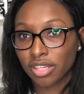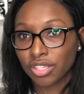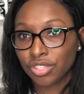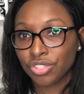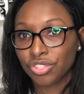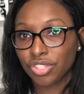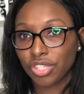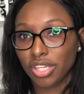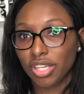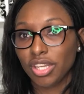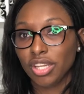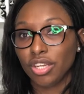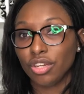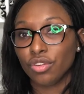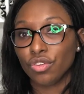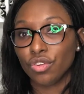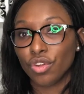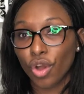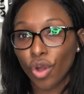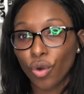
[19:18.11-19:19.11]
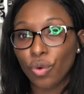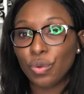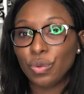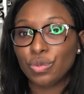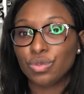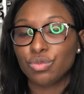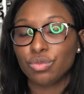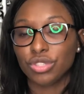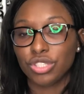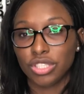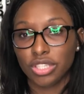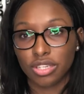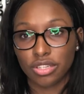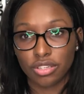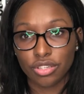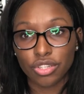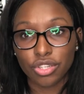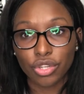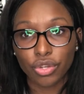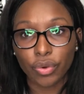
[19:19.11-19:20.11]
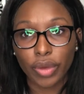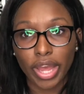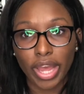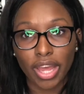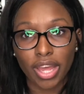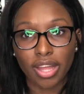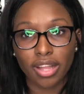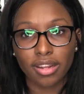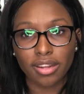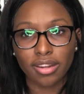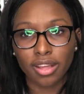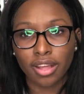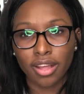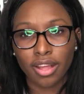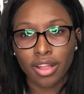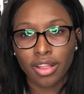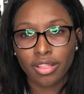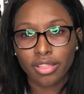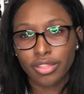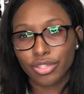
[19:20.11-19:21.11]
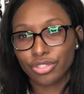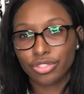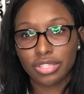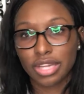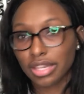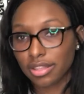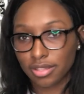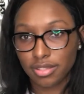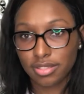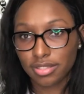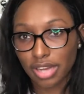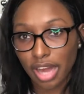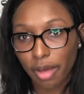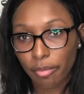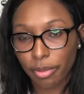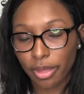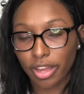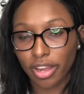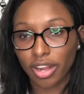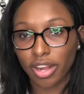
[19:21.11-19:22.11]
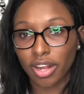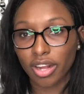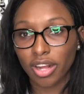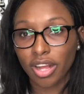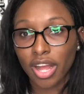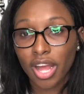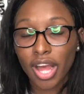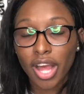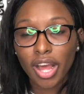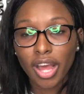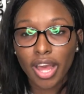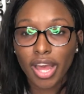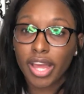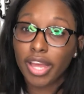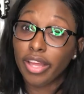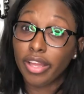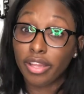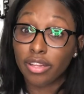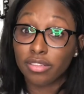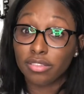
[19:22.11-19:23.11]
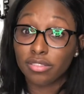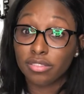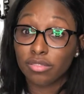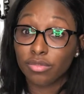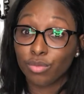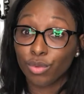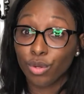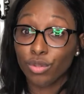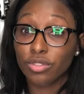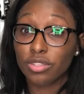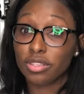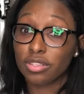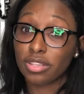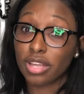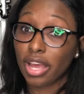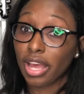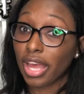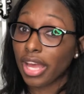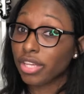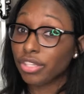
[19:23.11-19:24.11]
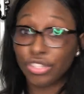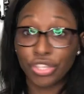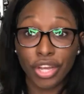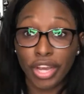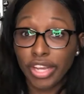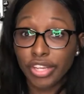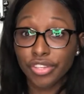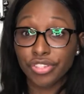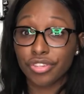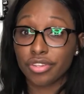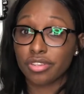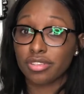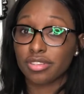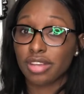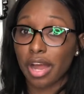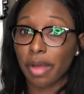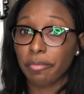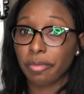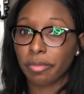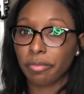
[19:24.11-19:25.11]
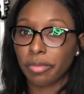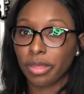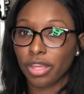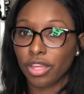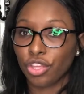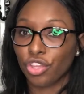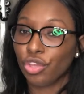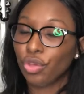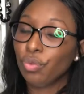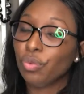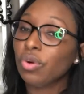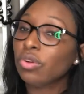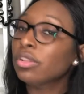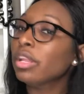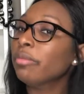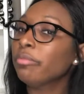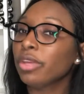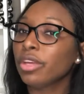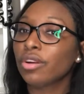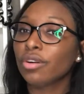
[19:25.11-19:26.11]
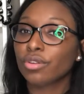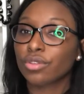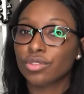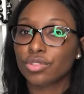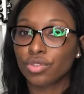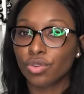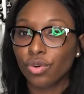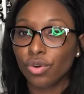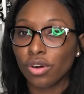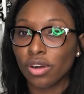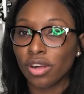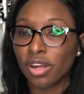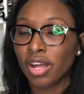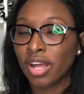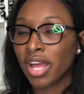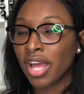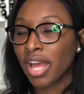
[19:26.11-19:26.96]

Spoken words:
She knows what she can do, and there's nothing stopping her. And Rosa's like, education is stopping me. You won't let me go to school.